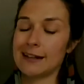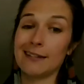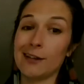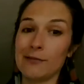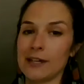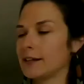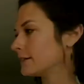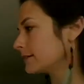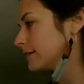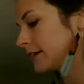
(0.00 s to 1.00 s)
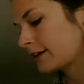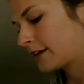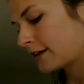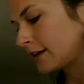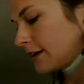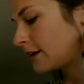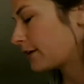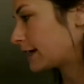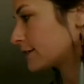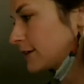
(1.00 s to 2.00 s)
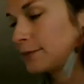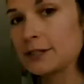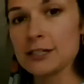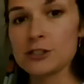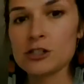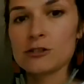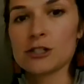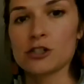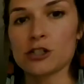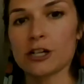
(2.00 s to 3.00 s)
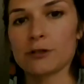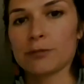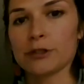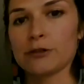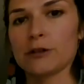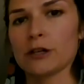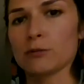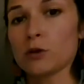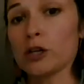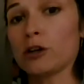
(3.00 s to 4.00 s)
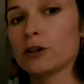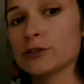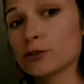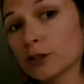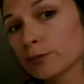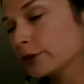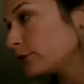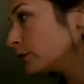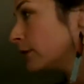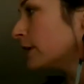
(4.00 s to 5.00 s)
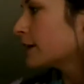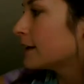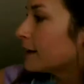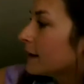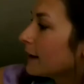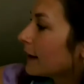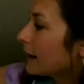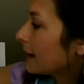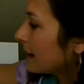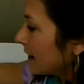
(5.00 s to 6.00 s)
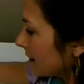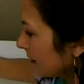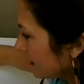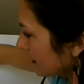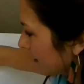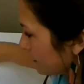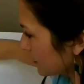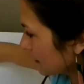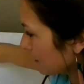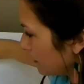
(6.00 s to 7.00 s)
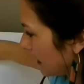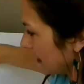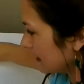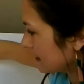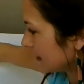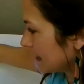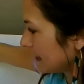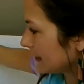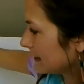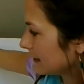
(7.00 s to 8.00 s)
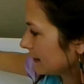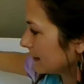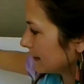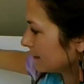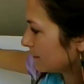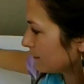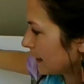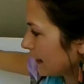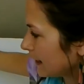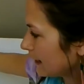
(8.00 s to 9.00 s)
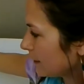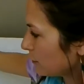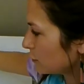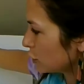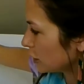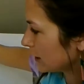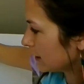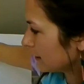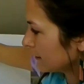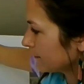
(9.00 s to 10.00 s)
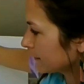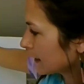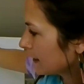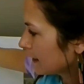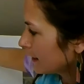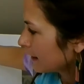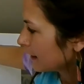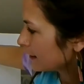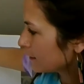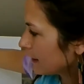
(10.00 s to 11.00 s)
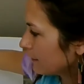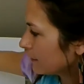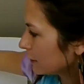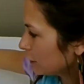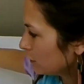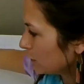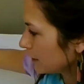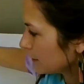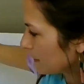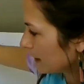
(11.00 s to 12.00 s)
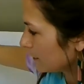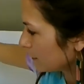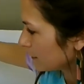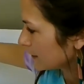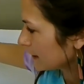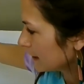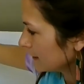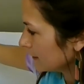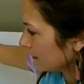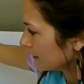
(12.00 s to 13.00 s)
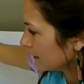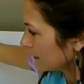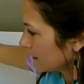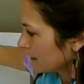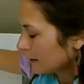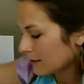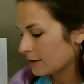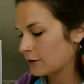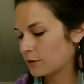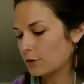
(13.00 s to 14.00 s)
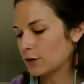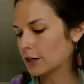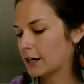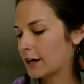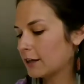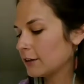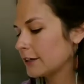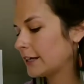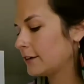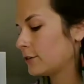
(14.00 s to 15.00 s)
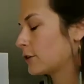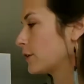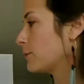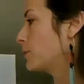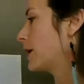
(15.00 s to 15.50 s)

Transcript: I love that. Okay, so I'm gonna just use a dark blue or a royal sort of blue. And I'm just gonna paint in my ocean. Okay, so however you want to paint yours in, or color it, or